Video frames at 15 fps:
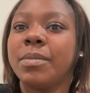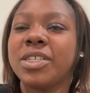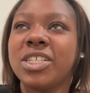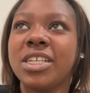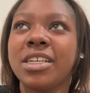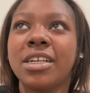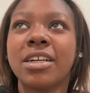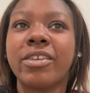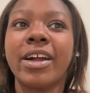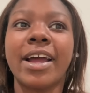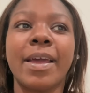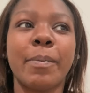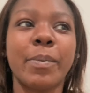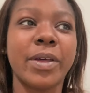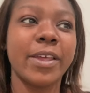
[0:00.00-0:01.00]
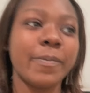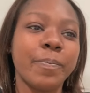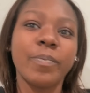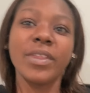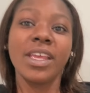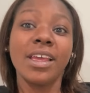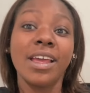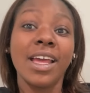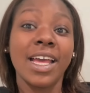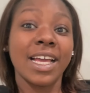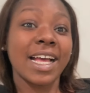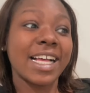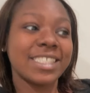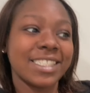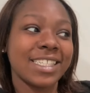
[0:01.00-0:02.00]
she here crying. But
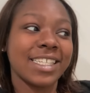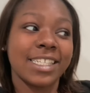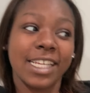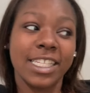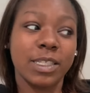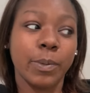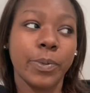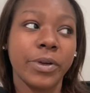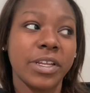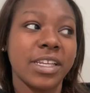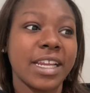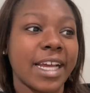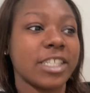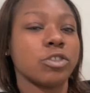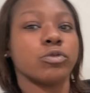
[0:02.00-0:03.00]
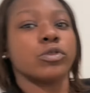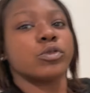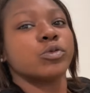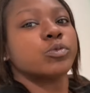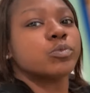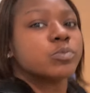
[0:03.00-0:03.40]
guys, it's a pretty nice room.